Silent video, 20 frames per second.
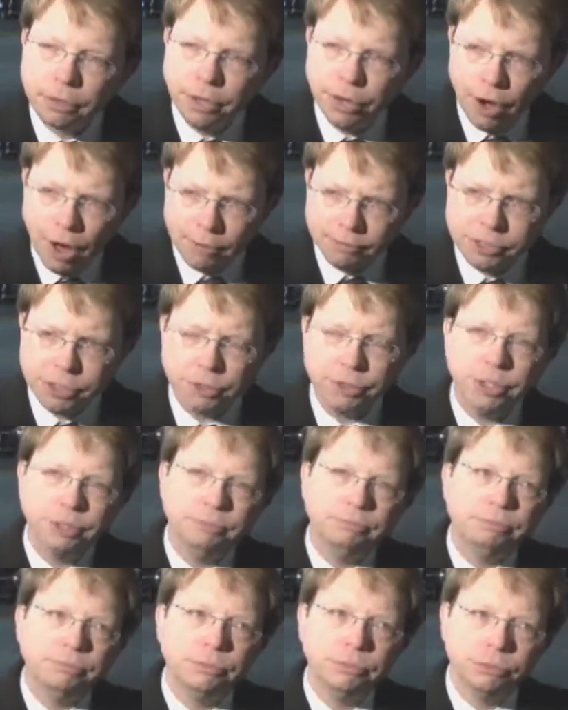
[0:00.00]
The officer
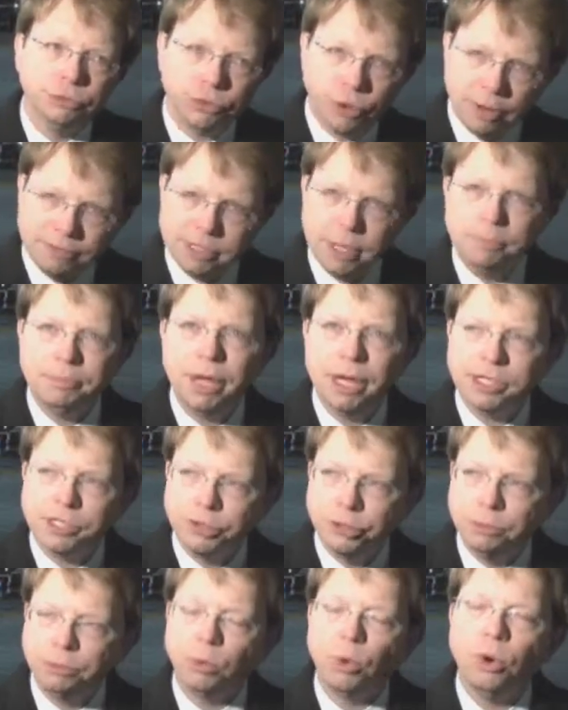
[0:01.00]
then drives up
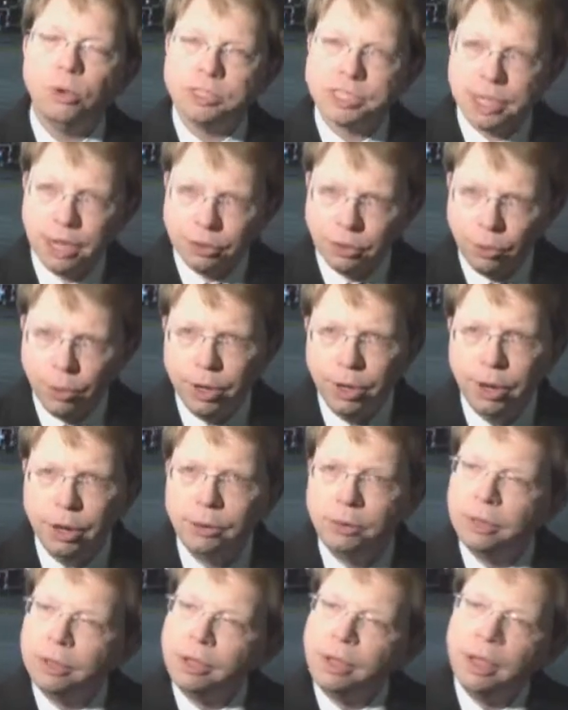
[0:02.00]
next to him, rolls down the
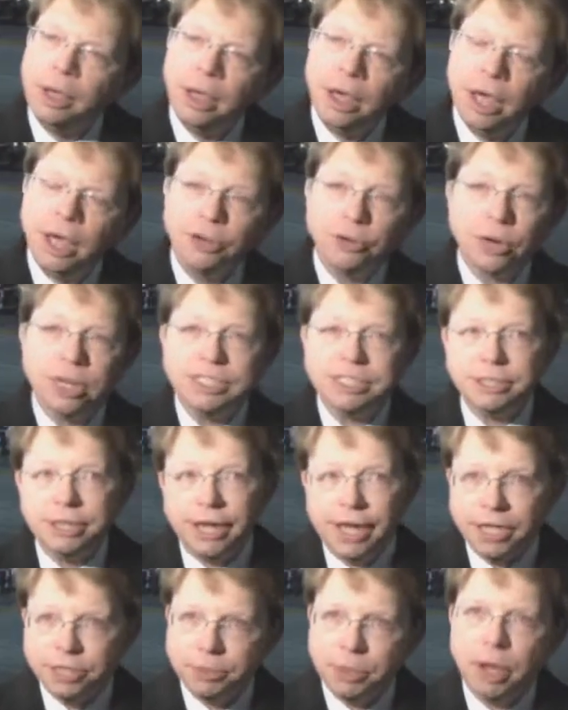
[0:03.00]
window, and tries to
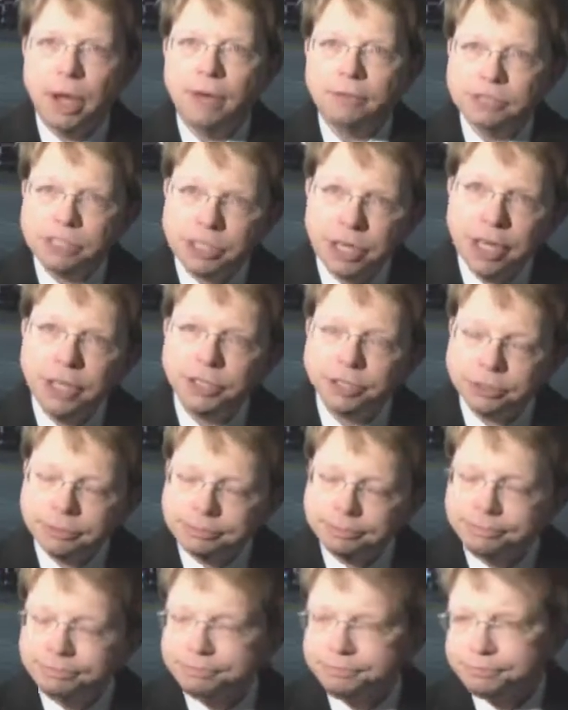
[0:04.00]
engage him in conversation.